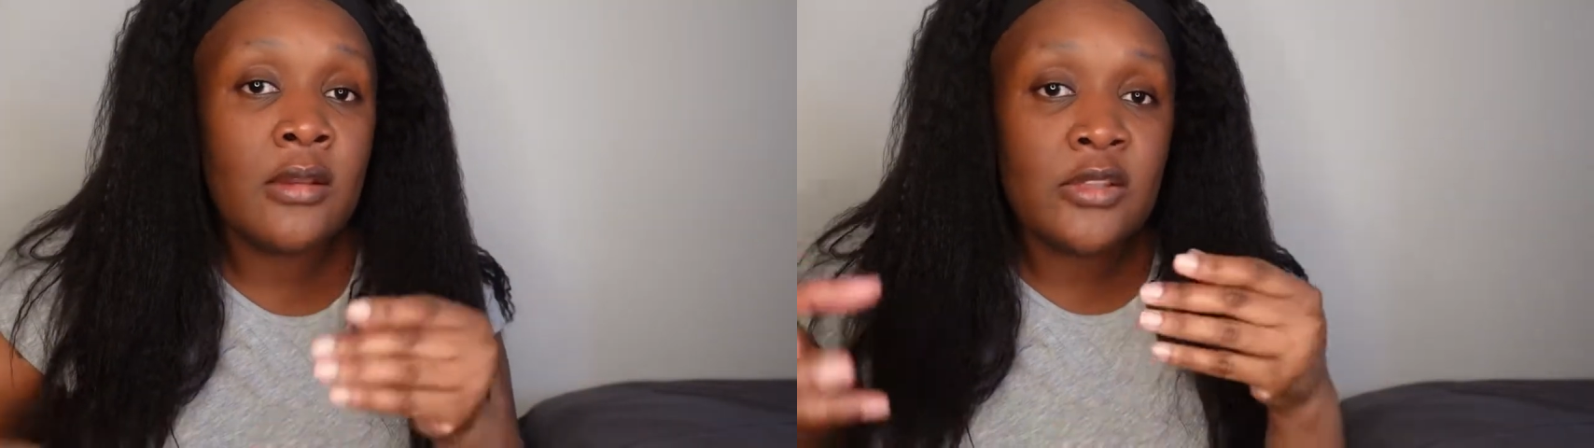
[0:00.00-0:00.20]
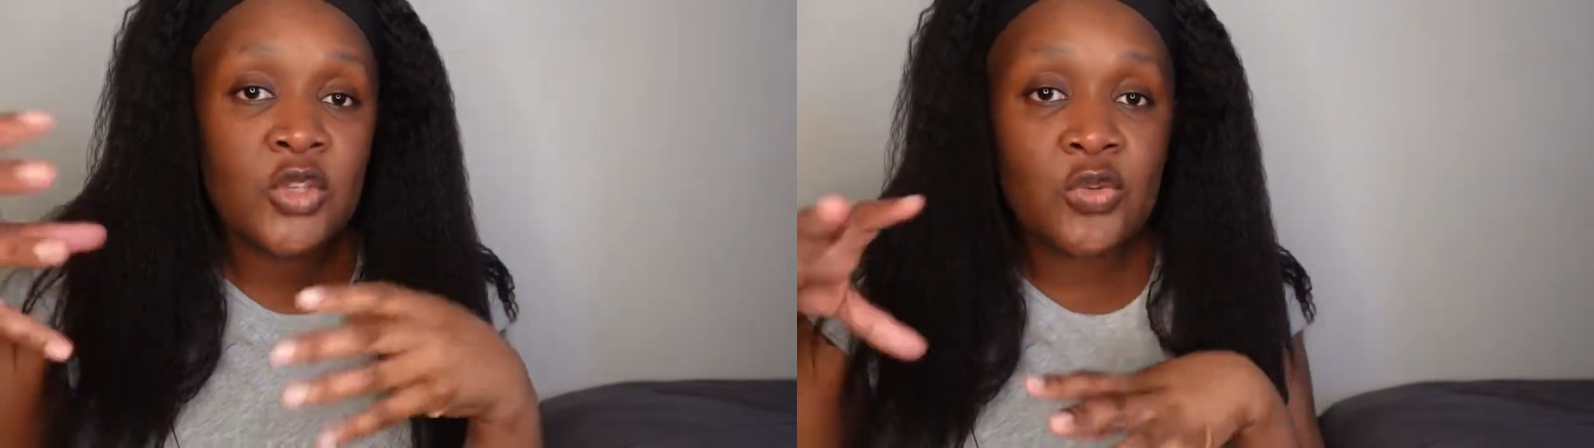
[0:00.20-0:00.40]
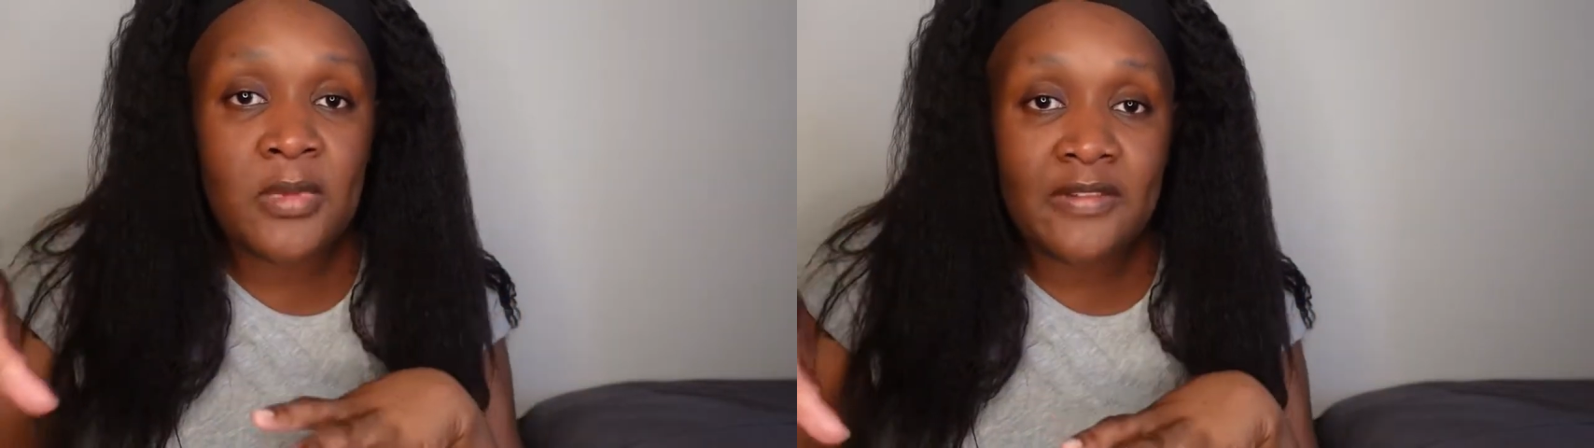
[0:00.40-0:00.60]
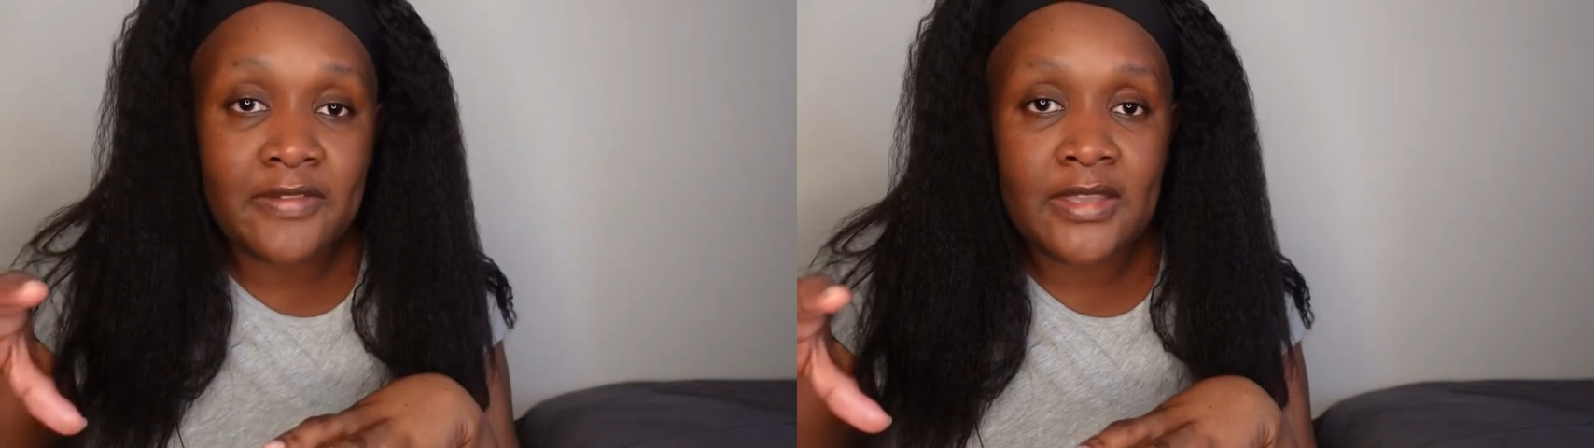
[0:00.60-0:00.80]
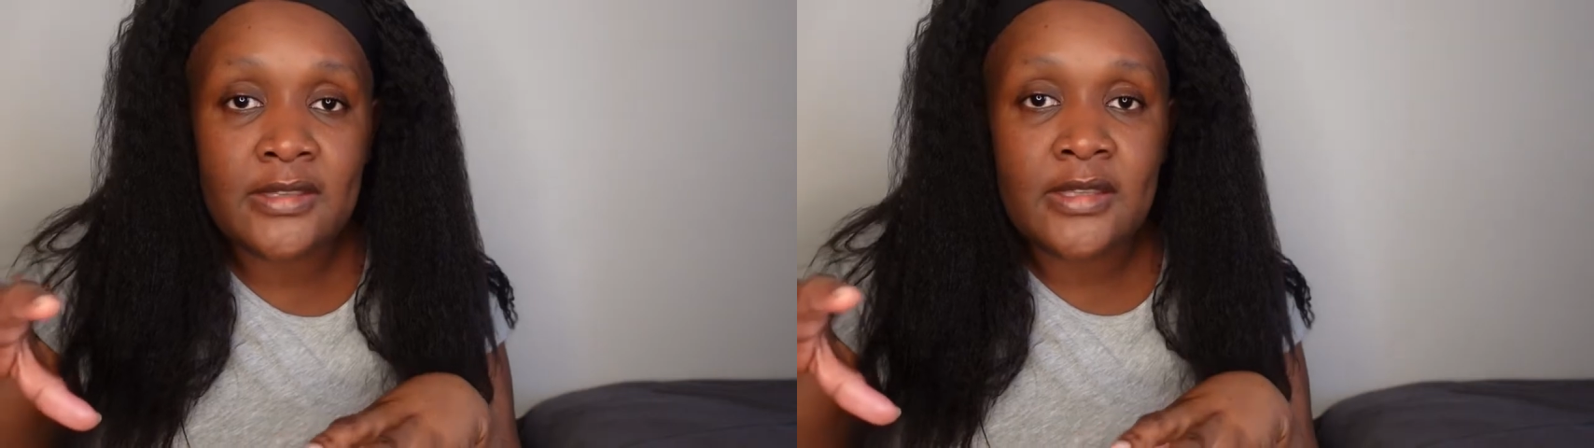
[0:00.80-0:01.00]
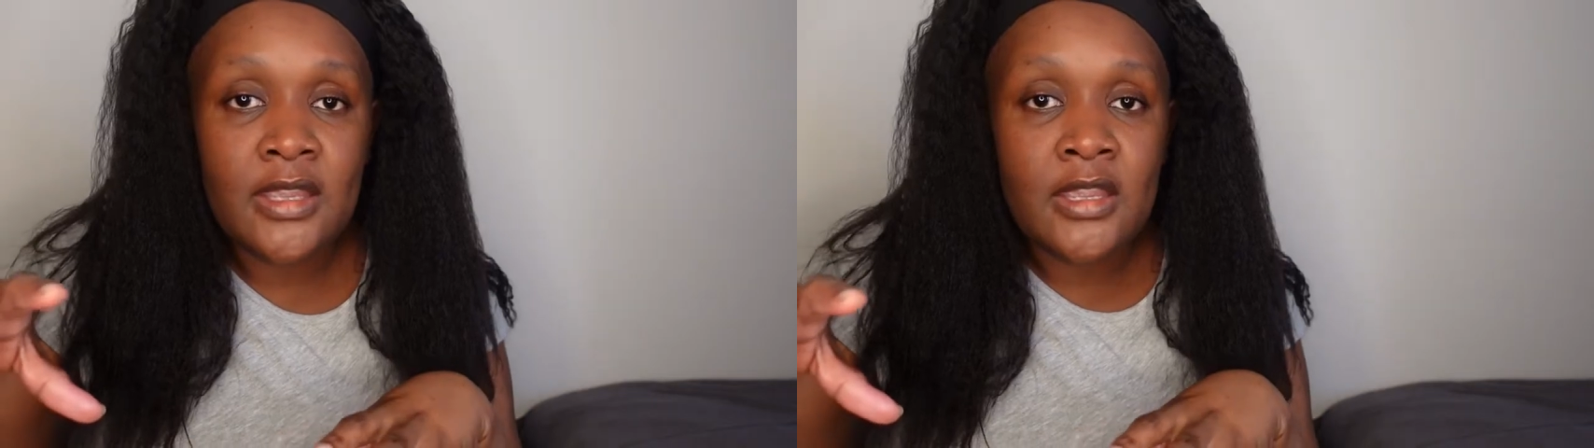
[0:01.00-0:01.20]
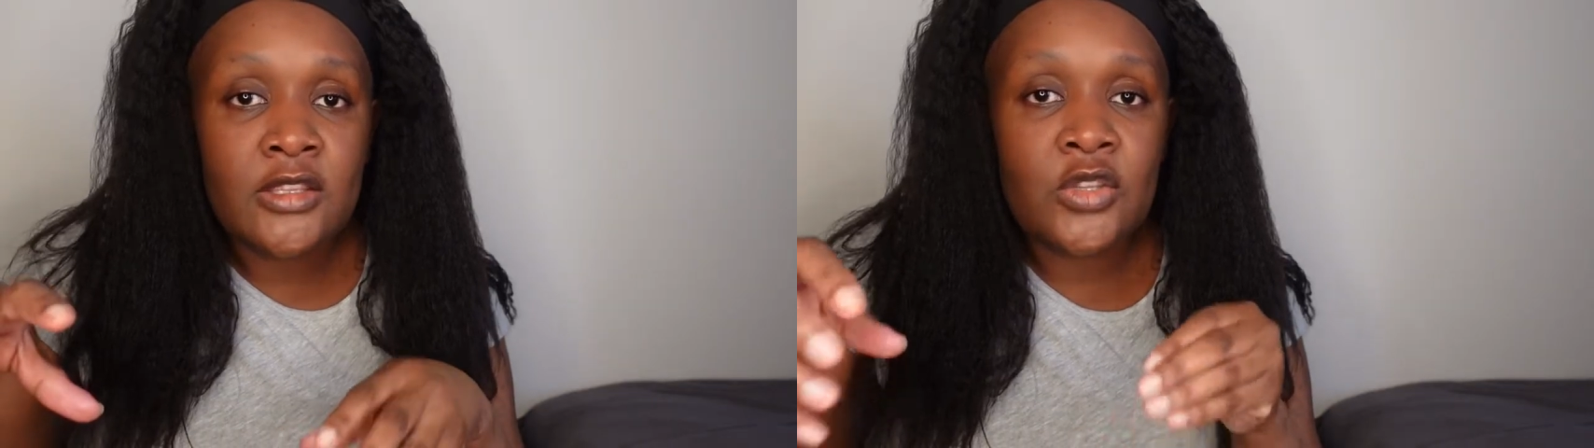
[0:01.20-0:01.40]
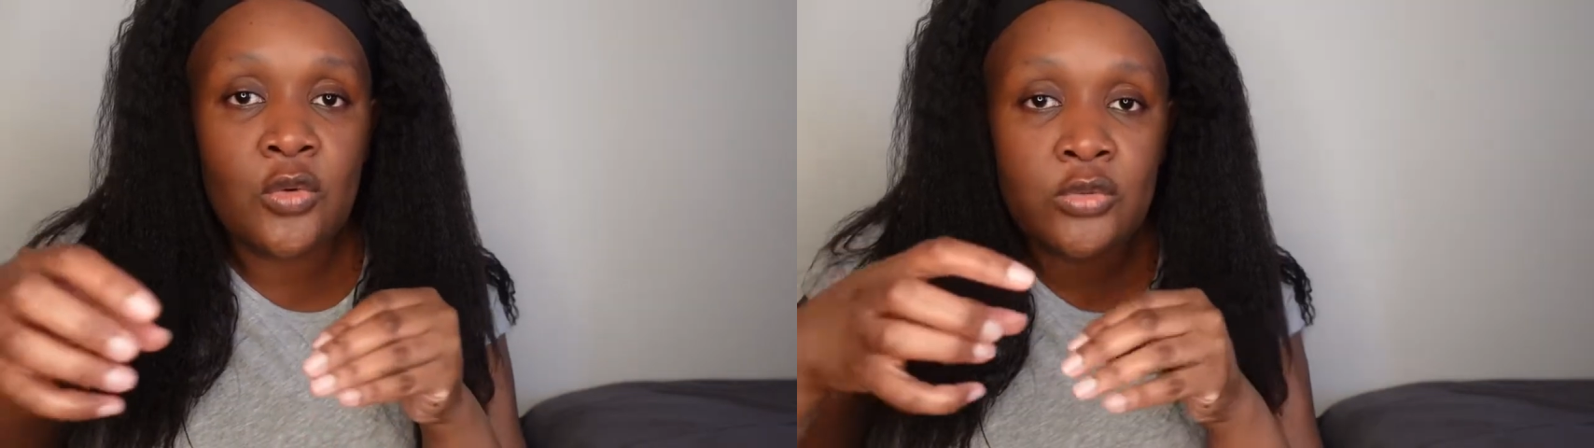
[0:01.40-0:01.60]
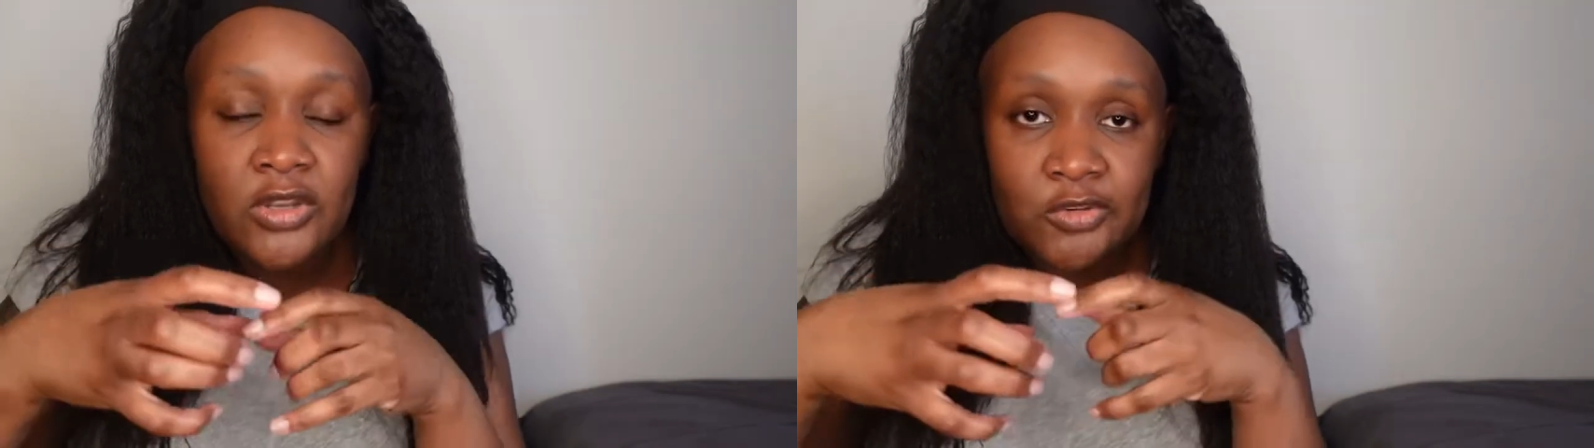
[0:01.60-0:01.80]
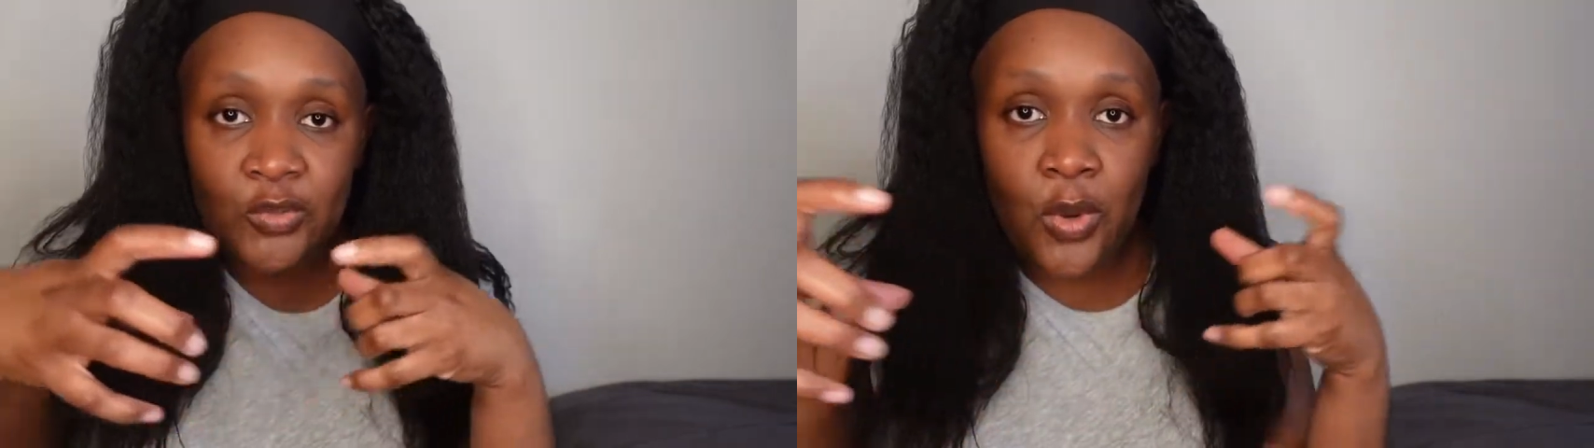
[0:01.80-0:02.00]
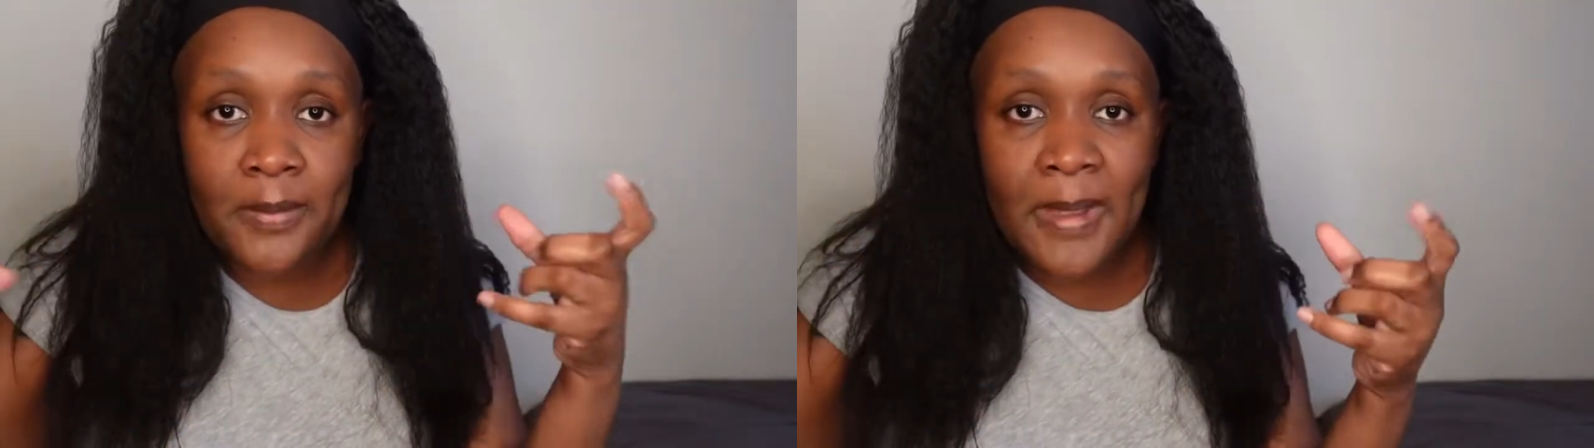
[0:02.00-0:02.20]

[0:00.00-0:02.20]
two muffins so there was one